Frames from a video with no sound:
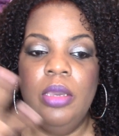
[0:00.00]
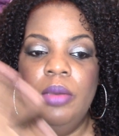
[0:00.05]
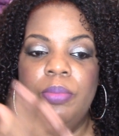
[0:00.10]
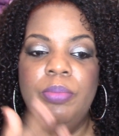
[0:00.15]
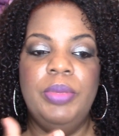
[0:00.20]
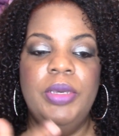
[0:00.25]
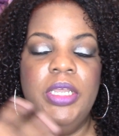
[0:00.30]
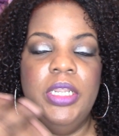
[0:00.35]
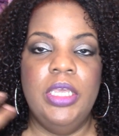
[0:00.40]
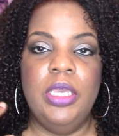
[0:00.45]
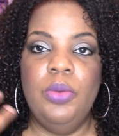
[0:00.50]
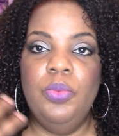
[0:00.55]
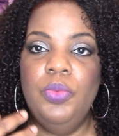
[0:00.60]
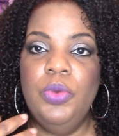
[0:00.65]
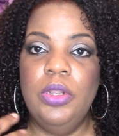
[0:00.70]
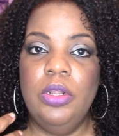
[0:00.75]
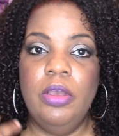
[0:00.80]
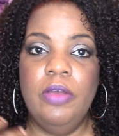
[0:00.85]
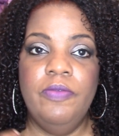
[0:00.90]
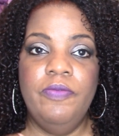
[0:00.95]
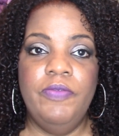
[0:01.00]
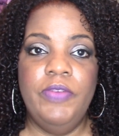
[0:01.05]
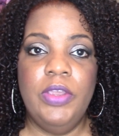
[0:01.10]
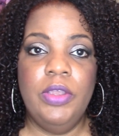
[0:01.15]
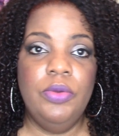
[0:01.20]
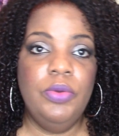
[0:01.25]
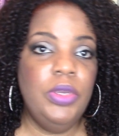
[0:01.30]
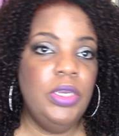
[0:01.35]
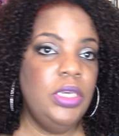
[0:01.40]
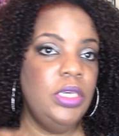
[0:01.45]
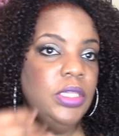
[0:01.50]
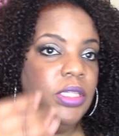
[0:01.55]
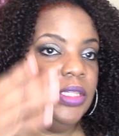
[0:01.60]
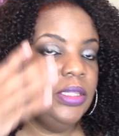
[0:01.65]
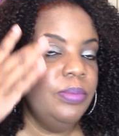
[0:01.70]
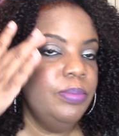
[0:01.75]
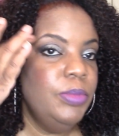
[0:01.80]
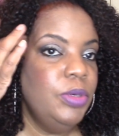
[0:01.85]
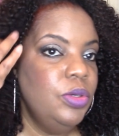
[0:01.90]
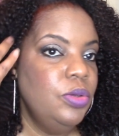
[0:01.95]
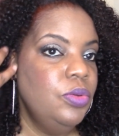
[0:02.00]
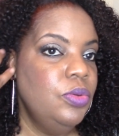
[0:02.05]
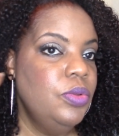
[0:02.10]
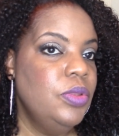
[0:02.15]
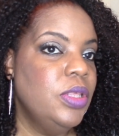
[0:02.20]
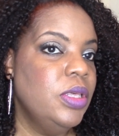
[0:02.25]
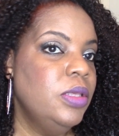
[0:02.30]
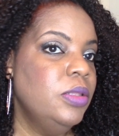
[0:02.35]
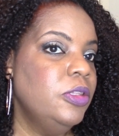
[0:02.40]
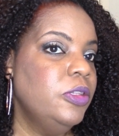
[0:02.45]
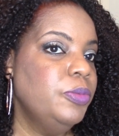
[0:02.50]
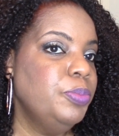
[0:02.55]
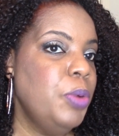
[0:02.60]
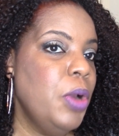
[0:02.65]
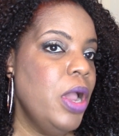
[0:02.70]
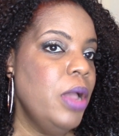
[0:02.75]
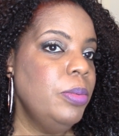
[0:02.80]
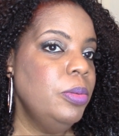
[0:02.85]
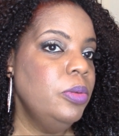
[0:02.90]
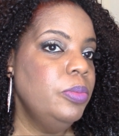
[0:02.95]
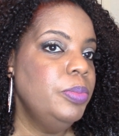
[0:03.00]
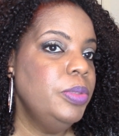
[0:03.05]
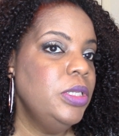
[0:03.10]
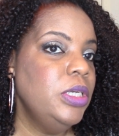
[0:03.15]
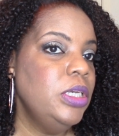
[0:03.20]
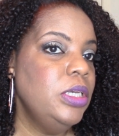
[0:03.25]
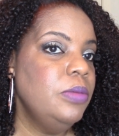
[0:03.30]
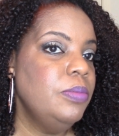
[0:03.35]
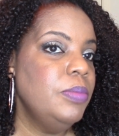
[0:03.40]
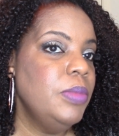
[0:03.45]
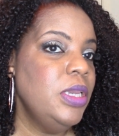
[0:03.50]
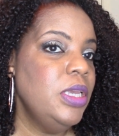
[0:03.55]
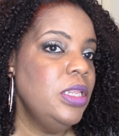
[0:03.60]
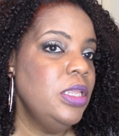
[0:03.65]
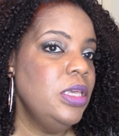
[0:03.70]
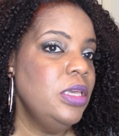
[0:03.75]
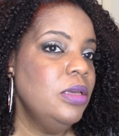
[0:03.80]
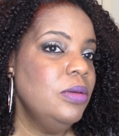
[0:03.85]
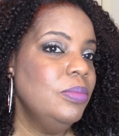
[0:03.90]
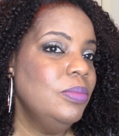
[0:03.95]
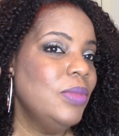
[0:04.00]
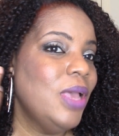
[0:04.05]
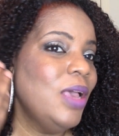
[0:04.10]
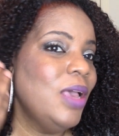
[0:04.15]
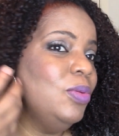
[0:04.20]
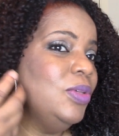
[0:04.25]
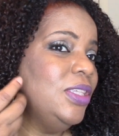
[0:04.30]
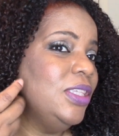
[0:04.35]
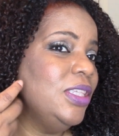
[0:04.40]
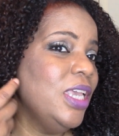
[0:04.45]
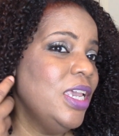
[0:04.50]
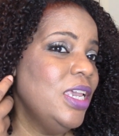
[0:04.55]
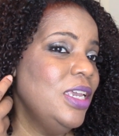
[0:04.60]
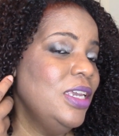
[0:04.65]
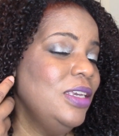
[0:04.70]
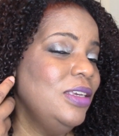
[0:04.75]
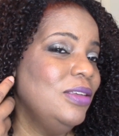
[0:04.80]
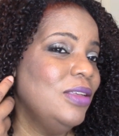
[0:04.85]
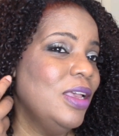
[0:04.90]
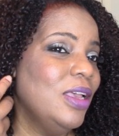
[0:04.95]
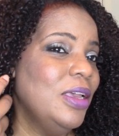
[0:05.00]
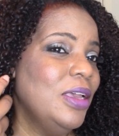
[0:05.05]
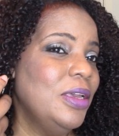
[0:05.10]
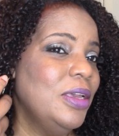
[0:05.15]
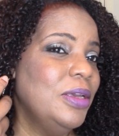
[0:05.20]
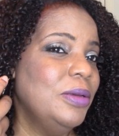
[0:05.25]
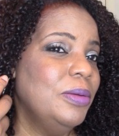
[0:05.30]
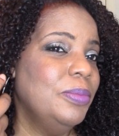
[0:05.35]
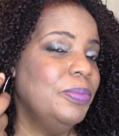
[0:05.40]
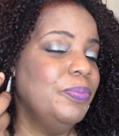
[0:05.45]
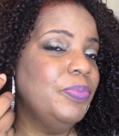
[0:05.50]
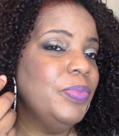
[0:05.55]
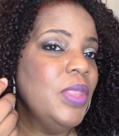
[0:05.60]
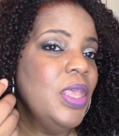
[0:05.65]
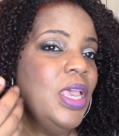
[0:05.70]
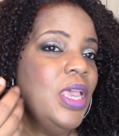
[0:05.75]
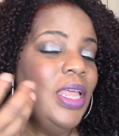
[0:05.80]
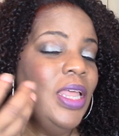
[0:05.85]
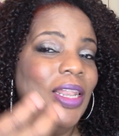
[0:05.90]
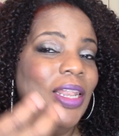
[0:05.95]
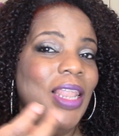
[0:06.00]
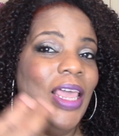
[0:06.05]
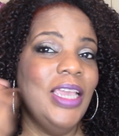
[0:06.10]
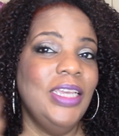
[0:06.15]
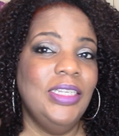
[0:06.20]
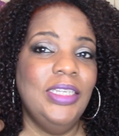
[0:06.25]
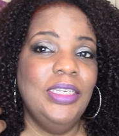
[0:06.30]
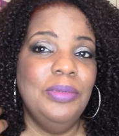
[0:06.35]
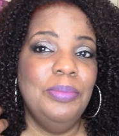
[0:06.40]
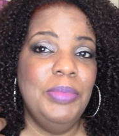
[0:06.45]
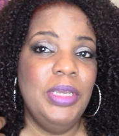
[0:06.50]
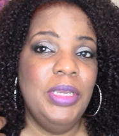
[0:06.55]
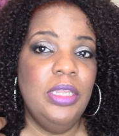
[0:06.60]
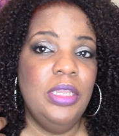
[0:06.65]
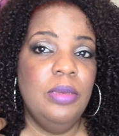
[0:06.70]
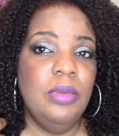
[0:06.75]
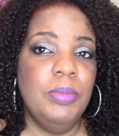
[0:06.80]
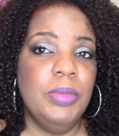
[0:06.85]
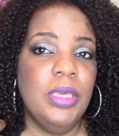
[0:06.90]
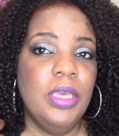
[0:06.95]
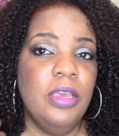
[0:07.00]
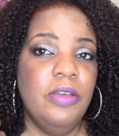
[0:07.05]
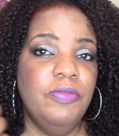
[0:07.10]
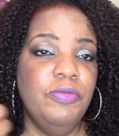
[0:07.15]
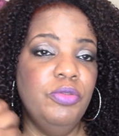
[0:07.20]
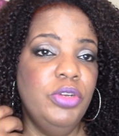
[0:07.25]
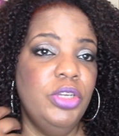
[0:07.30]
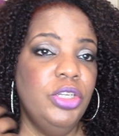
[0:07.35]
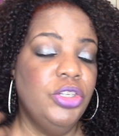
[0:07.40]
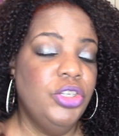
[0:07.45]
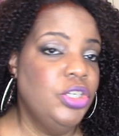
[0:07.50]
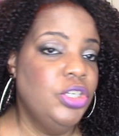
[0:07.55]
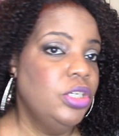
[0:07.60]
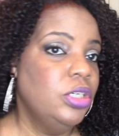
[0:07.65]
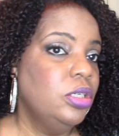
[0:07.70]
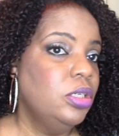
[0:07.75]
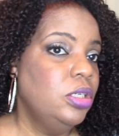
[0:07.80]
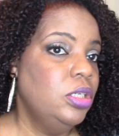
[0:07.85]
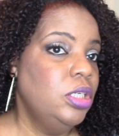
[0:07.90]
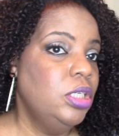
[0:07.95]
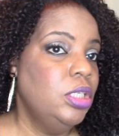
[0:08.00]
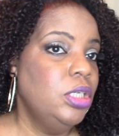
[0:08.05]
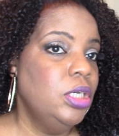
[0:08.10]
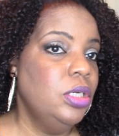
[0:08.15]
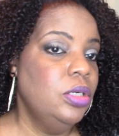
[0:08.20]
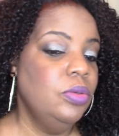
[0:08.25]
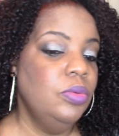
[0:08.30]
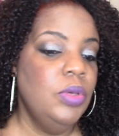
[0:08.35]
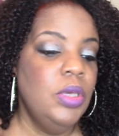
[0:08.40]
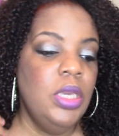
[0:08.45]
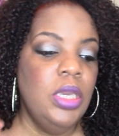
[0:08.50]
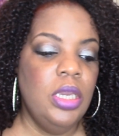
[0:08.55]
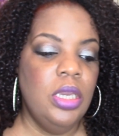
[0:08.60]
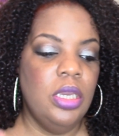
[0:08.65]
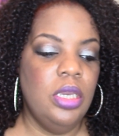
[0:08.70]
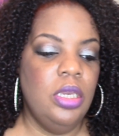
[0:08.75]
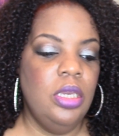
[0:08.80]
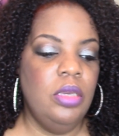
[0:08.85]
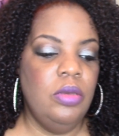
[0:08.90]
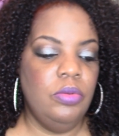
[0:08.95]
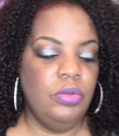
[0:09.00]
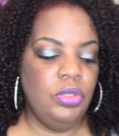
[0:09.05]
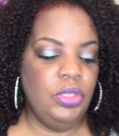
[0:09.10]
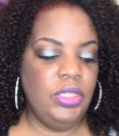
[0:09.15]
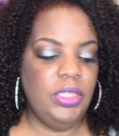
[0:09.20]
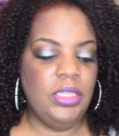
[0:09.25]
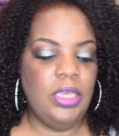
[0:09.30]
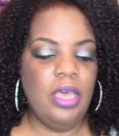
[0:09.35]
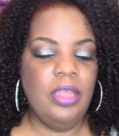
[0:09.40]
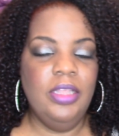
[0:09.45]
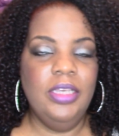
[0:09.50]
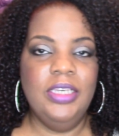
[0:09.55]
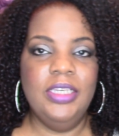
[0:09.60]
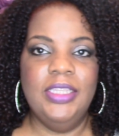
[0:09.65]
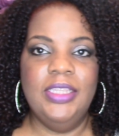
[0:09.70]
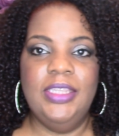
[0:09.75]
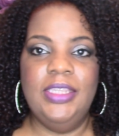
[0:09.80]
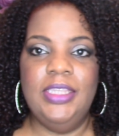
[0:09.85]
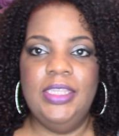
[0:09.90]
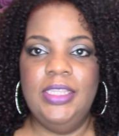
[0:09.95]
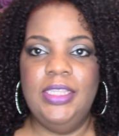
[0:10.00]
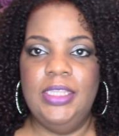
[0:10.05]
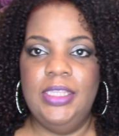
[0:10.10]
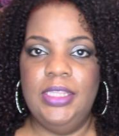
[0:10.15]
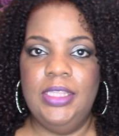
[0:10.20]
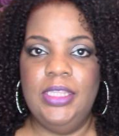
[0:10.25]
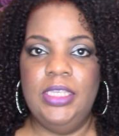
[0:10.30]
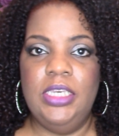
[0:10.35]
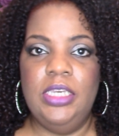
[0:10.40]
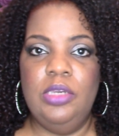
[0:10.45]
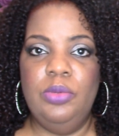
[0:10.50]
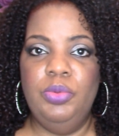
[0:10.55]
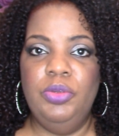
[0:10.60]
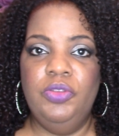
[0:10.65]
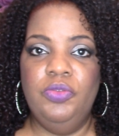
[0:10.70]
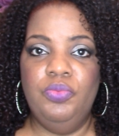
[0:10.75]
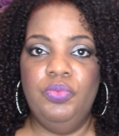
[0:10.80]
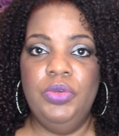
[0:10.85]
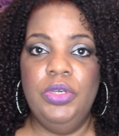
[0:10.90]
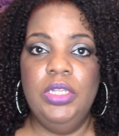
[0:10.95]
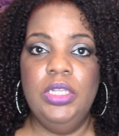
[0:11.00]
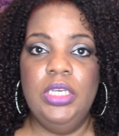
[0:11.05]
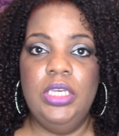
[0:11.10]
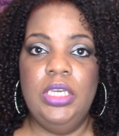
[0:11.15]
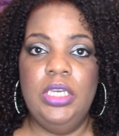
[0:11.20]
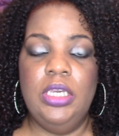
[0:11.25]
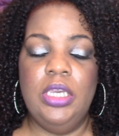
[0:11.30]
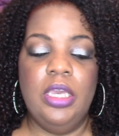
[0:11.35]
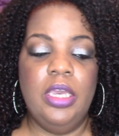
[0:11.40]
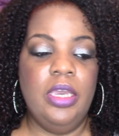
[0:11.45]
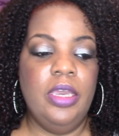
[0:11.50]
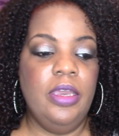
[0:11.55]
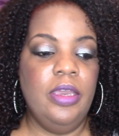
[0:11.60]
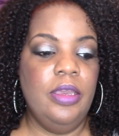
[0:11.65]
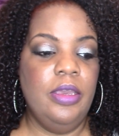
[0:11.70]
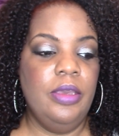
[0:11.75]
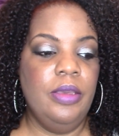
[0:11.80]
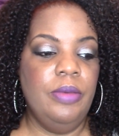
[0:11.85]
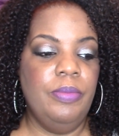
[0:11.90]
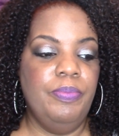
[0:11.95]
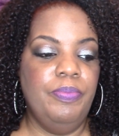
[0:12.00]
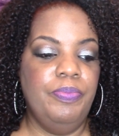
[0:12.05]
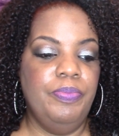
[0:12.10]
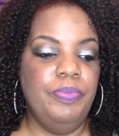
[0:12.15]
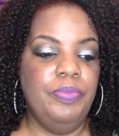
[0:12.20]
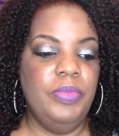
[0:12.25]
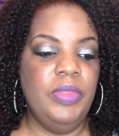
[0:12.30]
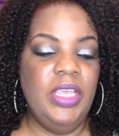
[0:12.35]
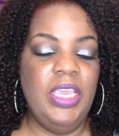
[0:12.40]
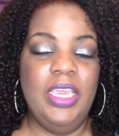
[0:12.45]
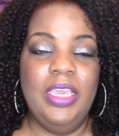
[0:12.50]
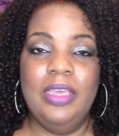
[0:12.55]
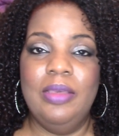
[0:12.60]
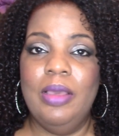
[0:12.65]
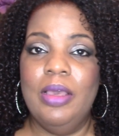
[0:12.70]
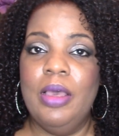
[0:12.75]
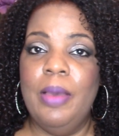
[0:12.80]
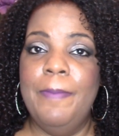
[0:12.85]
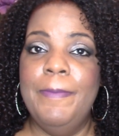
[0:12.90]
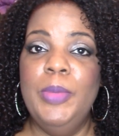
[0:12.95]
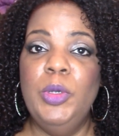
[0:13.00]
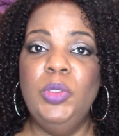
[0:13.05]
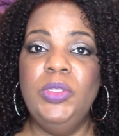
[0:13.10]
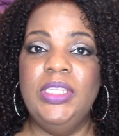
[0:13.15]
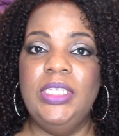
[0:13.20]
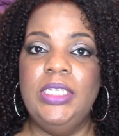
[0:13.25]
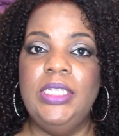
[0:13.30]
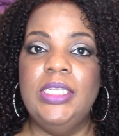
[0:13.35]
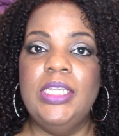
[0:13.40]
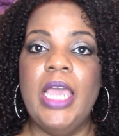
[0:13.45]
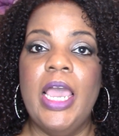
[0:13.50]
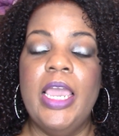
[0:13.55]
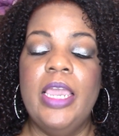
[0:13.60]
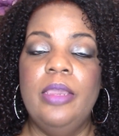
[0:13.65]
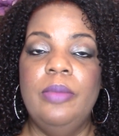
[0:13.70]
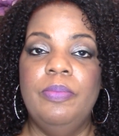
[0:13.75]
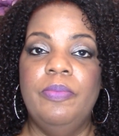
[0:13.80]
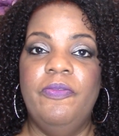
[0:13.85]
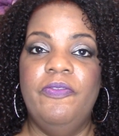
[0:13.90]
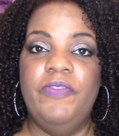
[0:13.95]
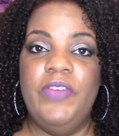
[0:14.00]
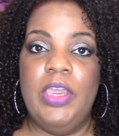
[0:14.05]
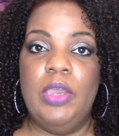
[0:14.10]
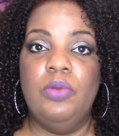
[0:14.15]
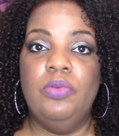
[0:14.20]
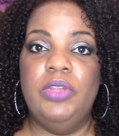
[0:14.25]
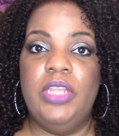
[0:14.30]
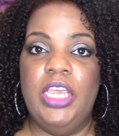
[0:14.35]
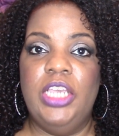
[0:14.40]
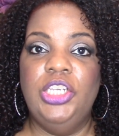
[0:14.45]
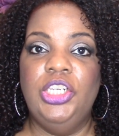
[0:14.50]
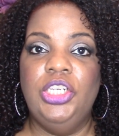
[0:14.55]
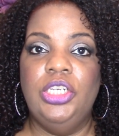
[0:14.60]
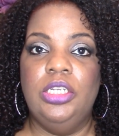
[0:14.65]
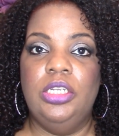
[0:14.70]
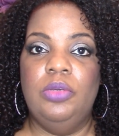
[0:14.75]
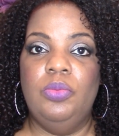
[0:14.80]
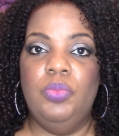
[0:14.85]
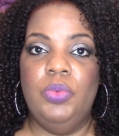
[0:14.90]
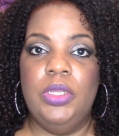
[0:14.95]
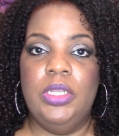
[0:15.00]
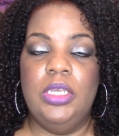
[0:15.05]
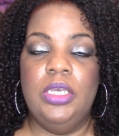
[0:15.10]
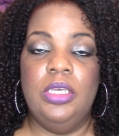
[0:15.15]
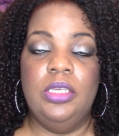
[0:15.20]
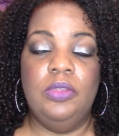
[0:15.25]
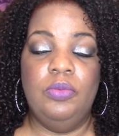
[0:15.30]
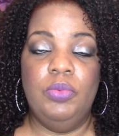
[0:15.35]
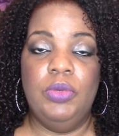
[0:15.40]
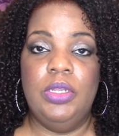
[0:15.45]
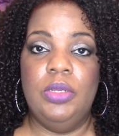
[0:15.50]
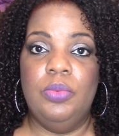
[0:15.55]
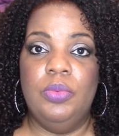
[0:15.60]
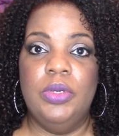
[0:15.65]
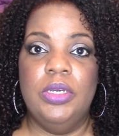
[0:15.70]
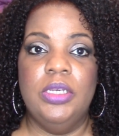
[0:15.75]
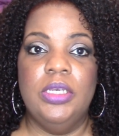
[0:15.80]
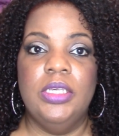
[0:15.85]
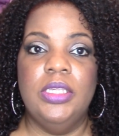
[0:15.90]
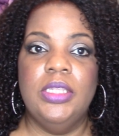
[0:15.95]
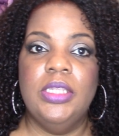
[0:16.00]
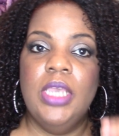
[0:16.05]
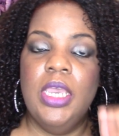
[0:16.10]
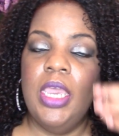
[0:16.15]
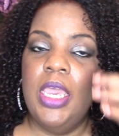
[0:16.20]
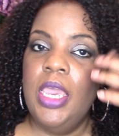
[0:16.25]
But it went on very smooth. It's probably medium, I would say light to medium coverage, You saw the consistency. It was really thick, a moussey type foundation is what it was.